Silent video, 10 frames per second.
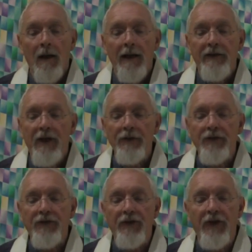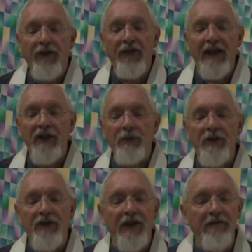He tells us that the things we
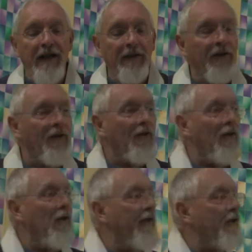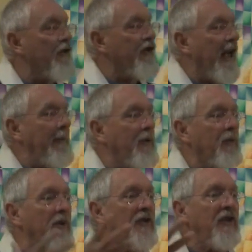see around us are like the
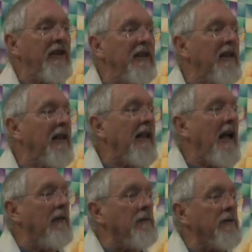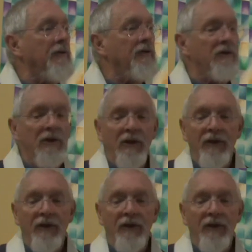shapes we see in clouds.